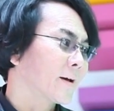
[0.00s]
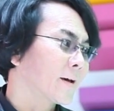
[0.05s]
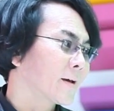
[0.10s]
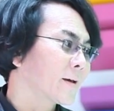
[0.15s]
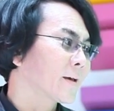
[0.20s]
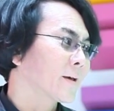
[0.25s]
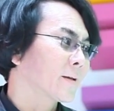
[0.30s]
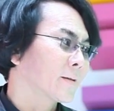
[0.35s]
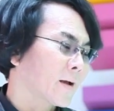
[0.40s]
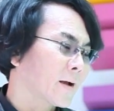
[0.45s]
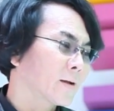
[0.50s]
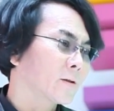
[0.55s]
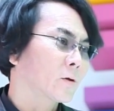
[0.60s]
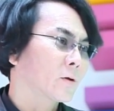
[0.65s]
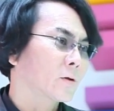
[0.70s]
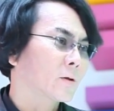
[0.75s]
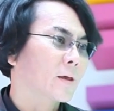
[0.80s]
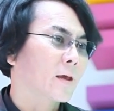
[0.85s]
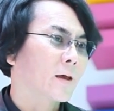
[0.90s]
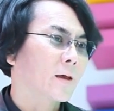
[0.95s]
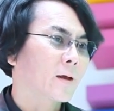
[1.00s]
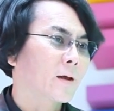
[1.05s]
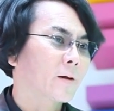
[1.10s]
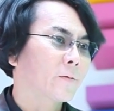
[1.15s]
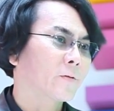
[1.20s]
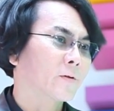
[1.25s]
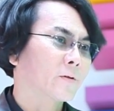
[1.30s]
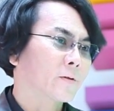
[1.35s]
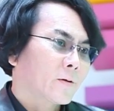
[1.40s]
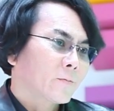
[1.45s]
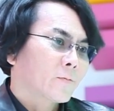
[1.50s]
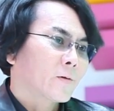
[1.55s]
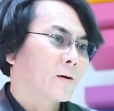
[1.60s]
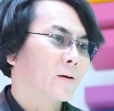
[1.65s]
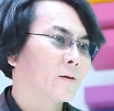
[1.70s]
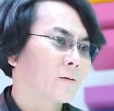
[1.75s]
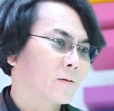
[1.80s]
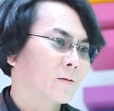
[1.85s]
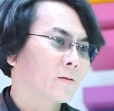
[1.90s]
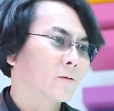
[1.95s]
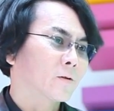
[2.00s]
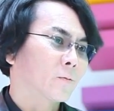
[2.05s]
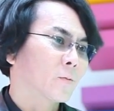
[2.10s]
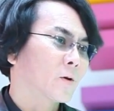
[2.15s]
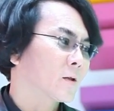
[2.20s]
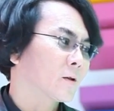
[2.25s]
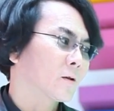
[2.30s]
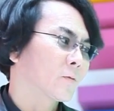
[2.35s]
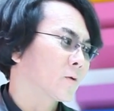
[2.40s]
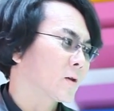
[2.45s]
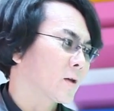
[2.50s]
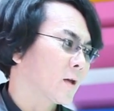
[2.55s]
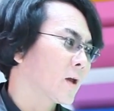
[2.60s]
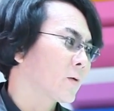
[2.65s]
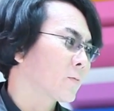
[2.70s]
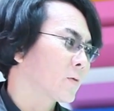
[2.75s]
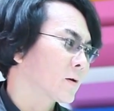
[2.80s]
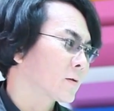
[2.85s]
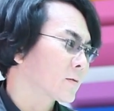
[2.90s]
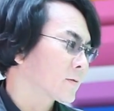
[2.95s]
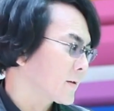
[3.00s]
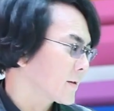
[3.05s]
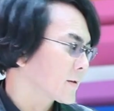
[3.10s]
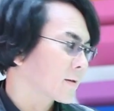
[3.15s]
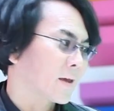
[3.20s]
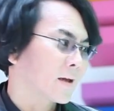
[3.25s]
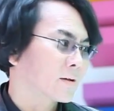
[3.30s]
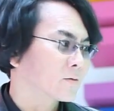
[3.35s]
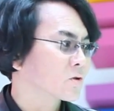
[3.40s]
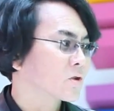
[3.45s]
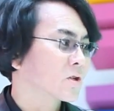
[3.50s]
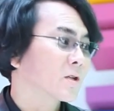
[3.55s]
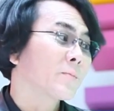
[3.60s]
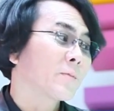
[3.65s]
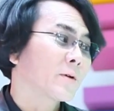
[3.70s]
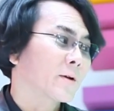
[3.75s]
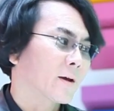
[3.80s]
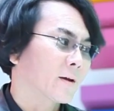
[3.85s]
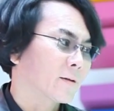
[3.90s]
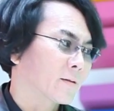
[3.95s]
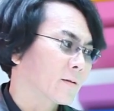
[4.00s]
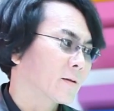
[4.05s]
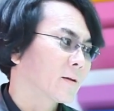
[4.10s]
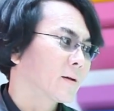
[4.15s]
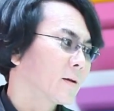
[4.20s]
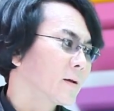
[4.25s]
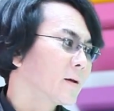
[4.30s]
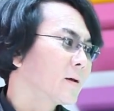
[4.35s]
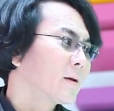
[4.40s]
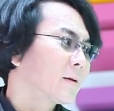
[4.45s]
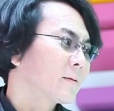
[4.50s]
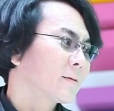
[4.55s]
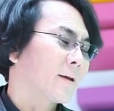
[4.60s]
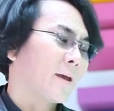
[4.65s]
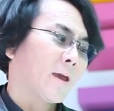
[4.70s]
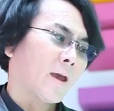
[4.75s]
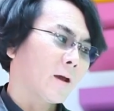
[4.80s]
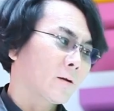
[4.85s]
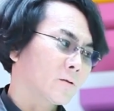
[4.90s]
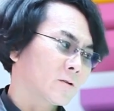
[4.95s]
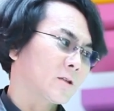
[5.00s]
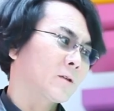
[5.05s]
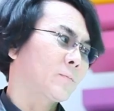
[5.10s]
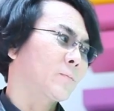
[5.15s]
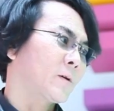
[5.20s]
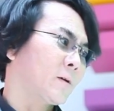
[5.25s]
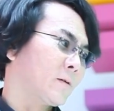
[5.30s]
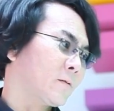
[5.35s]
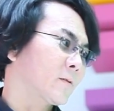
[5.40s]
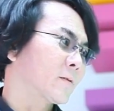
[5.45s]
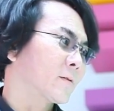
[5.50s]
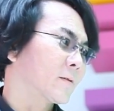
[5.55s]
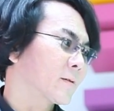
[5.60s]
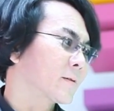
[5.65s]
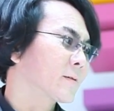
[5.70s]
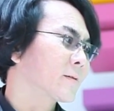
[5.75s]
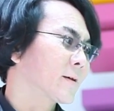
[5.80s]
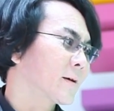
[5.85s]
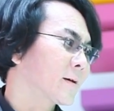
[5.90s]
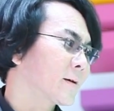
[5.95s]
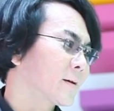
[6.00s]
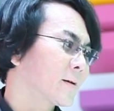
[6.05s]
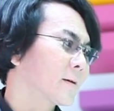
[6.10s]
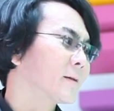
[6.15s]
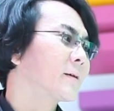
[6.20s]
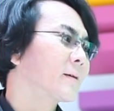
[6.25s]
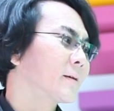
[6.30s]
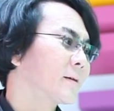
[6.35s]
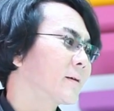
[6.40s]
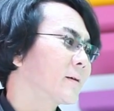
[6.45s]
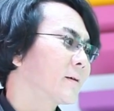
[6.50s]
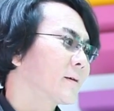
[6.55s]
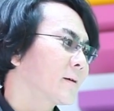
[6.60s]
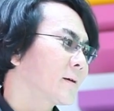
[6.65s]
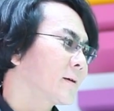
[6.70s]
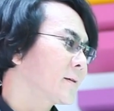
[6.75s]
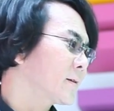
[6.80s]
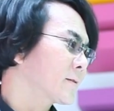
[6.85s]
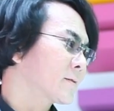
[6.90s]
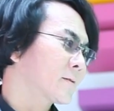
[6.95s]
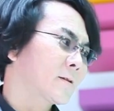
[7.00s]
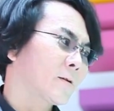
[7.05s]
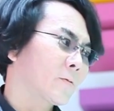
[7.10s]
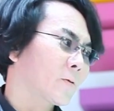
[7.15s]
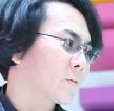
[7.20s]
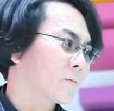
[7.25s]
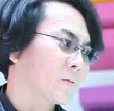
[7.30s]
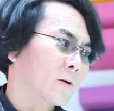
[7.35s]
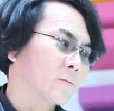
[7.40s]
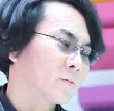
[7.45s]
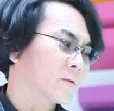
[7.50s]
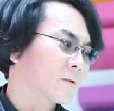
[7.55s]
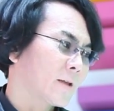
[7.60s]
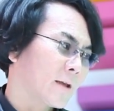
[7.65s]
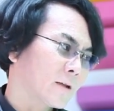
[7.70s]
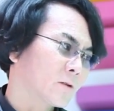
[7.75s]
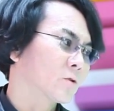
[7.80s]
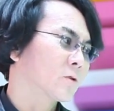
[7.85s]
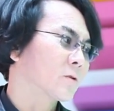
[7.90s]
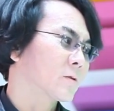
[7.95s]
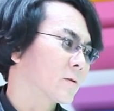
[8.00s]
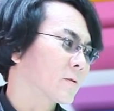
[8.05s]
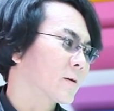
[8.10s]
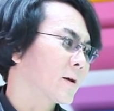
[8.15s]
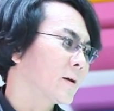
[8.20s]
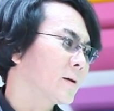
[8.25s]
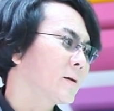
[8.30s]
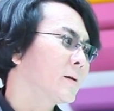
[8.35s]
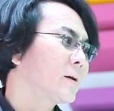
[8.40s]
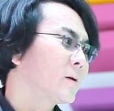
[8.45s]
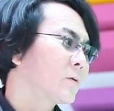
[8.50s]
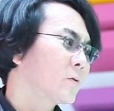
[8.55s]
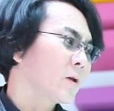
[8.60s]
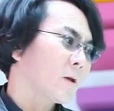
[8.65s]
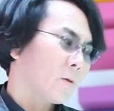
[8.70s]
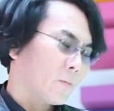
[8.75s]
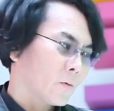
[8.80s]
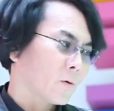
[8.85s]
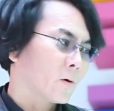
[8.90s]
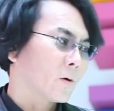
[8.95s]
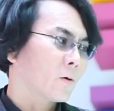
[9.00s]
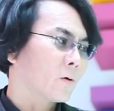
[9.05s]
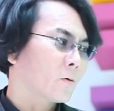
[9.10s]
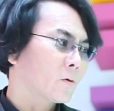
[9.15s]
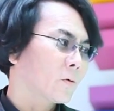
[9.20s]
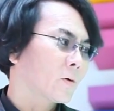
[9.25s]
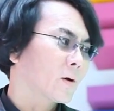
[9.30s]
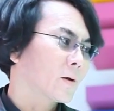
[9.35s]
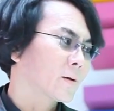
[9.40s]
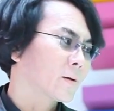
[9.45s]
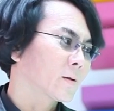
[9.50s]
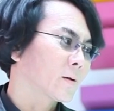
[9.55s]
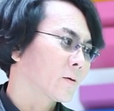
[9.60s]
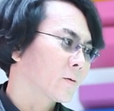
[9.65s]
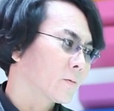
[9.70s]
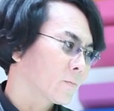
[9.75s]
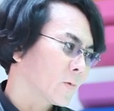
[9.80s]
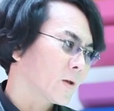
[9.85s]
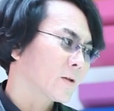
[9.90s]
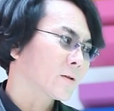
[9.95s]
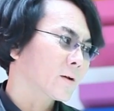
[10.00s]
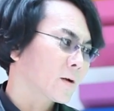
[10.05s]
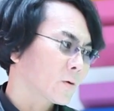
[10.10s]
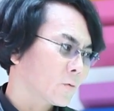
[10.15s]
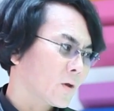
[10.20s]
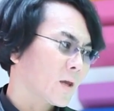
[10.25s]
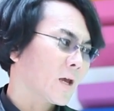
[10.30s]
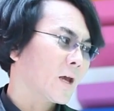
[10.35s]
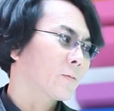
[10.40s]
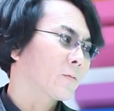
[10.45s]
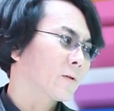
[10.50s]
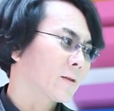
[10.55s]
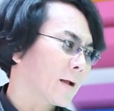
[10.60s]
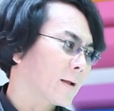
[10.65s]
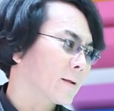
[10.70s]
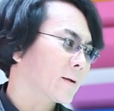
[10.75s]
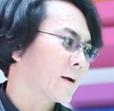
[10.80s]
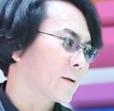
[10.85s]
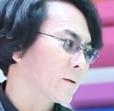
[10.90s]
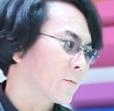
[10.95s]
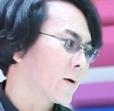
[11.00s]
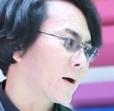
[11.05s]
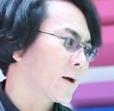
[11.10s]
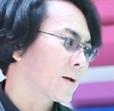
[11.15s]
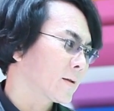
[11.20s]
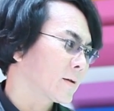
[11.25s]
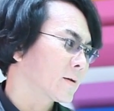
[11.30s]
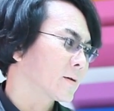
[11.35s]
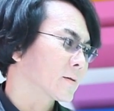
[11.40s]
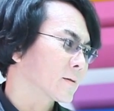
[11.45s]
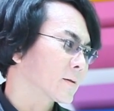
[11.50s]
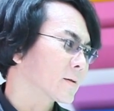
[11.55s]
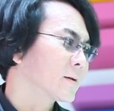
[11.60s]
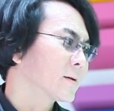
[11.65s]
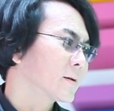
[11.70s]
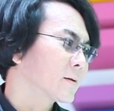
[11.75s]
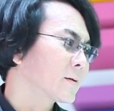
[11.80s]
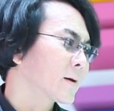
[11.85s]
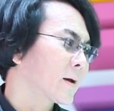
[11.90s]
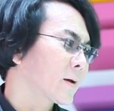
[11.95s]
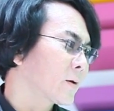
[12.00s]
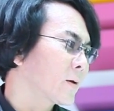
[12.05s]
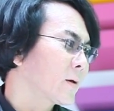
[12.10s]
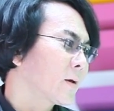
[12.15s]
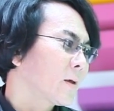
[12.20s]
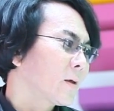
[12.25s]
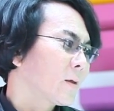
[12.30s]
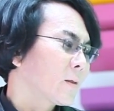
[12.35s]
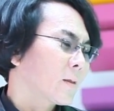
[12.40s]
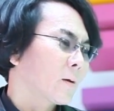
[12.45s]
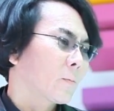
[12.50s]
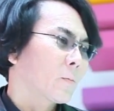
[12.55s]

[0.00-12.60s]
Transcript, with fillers: right? And Android can have some automated behaviors and can simulate the healthy person. Right? It is different from statue, right? We're all, basically we have that kind of ideas, right?